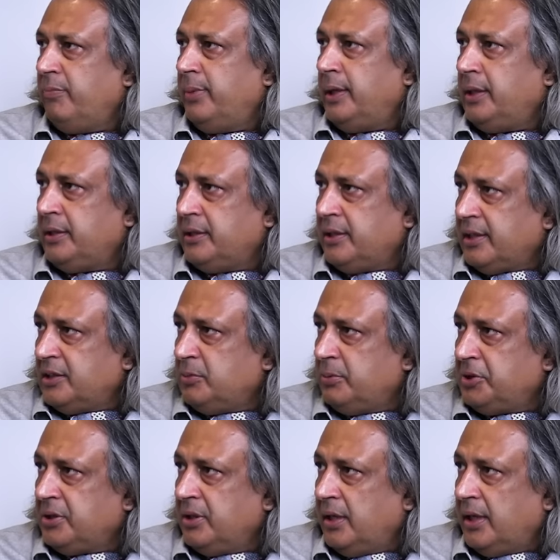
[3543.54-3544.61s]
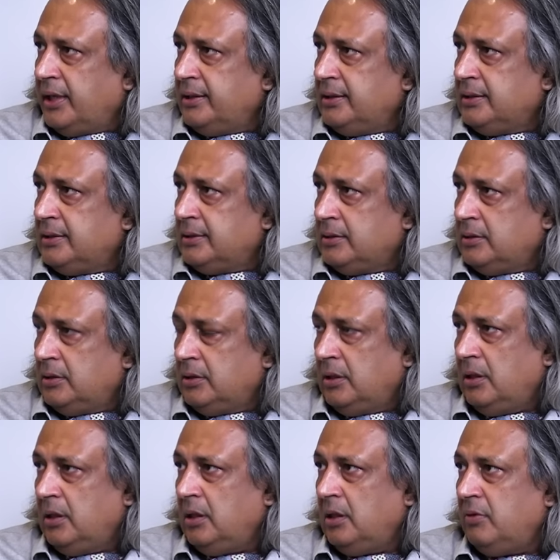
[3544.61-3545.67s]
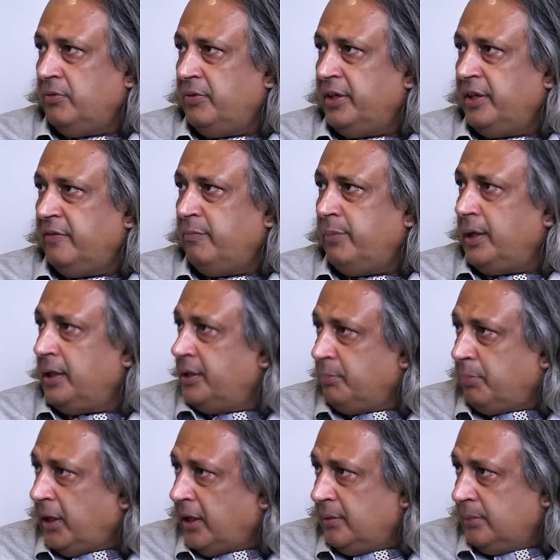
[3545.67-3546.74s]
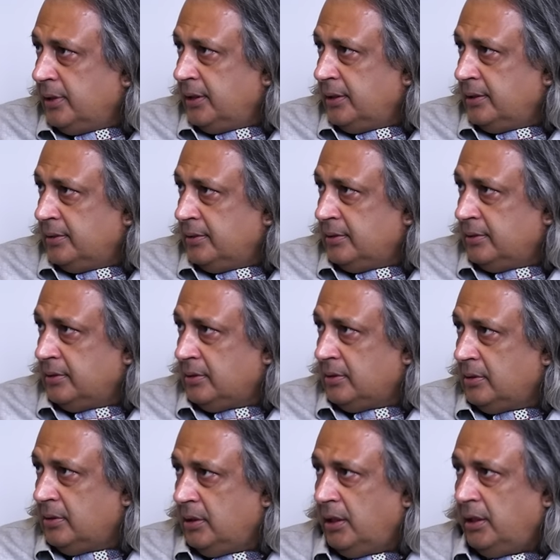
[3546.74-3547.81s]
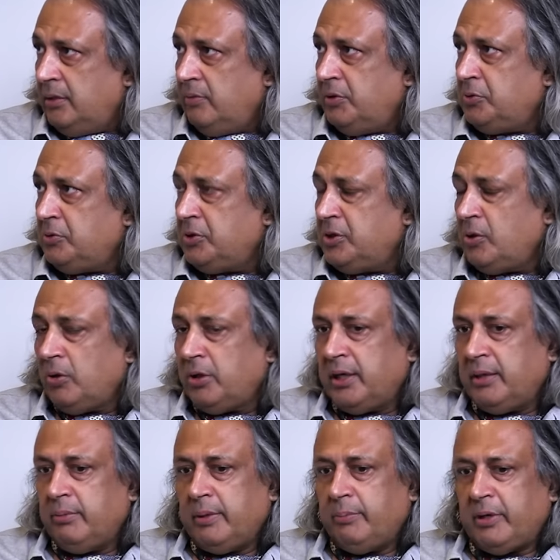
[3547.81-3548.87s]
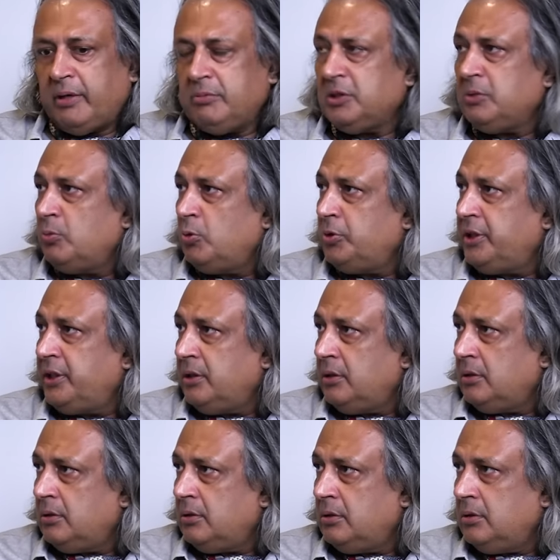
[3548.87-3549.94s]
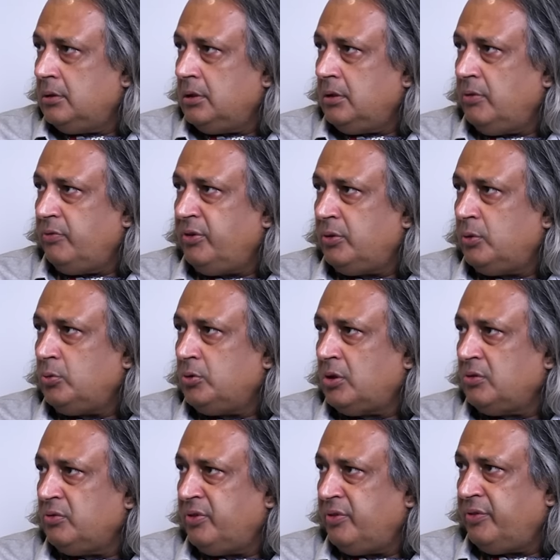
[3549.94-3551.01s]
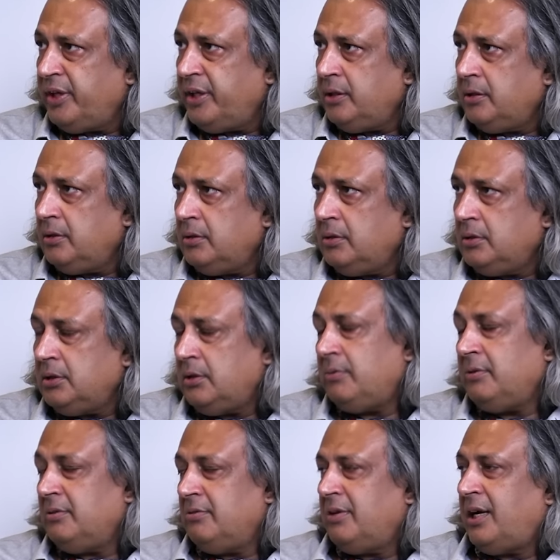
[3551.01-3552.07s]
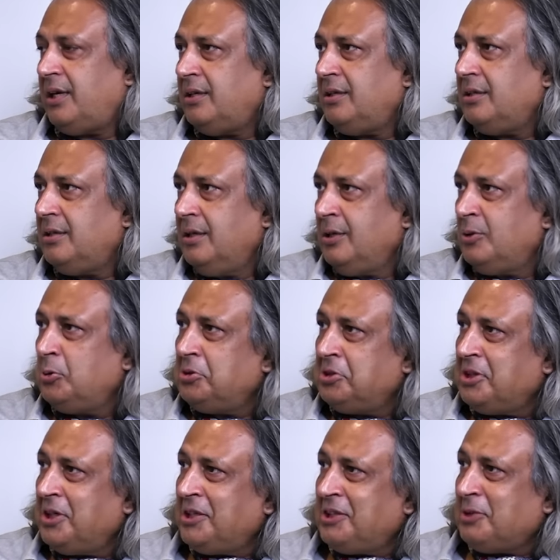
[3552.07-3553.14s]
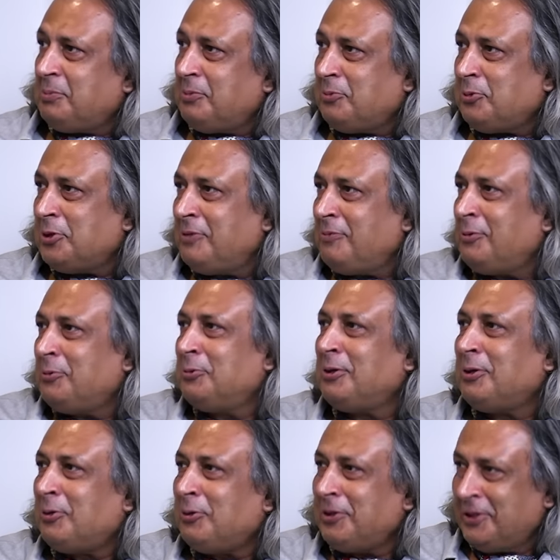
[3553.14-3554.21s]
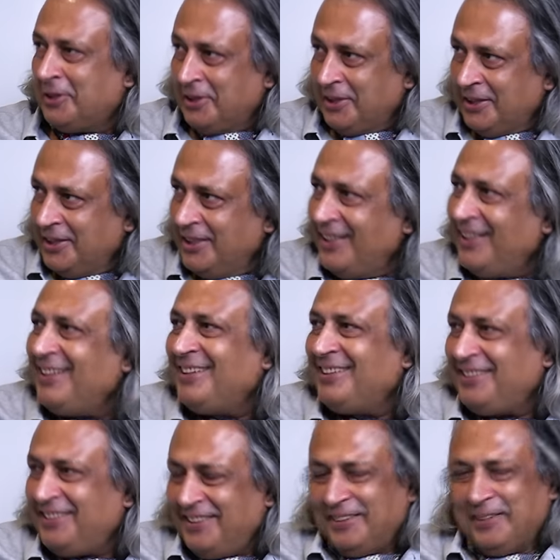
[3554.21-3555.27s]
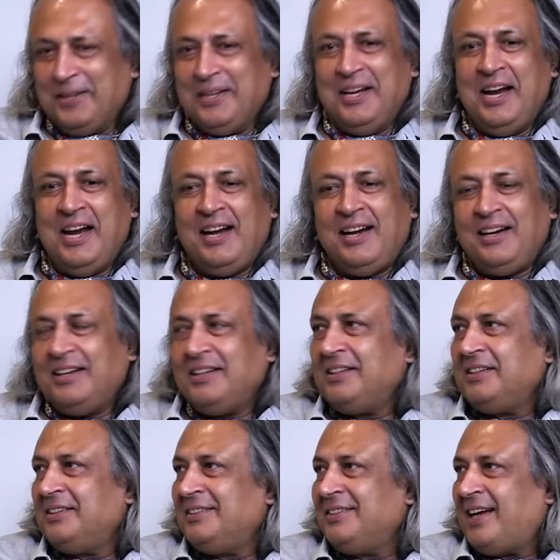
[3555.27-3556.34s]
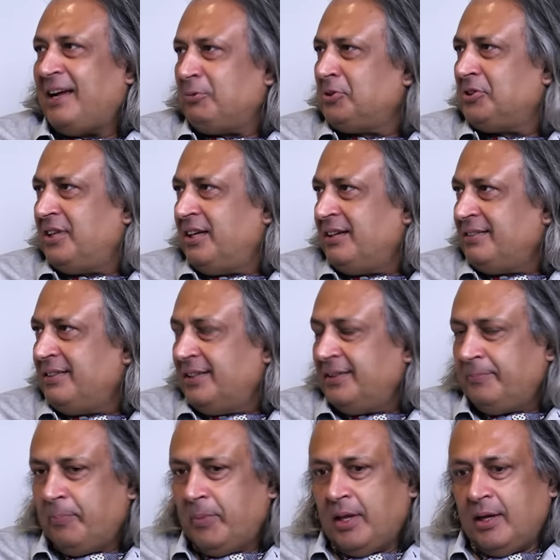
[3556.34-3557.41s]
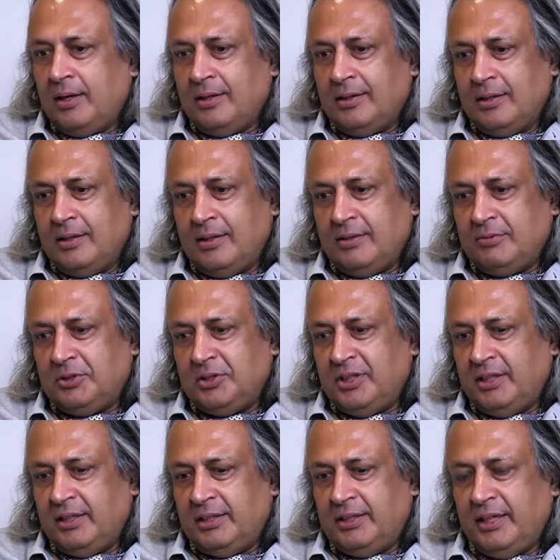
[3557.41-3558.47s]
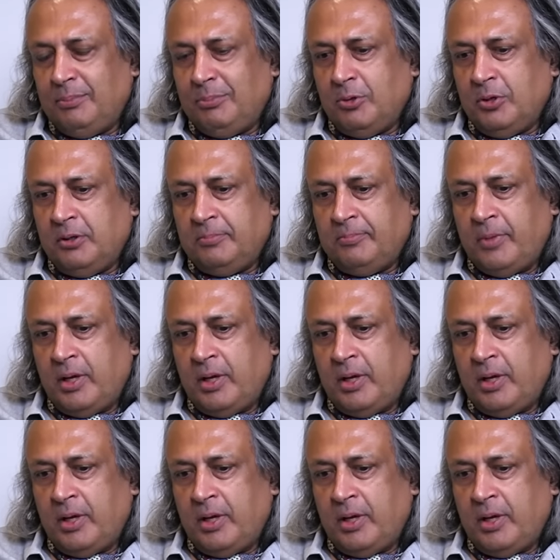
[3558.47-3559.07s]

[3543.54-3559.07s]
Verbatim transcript: built the transmission lines. We have built the parliament. Yes. Which was inaugurated by Prime Minister Modi in 2015. In fact, coincidentally, just before he flew to Lahore. Yeah. I was there then. Okay. I was there at the airport.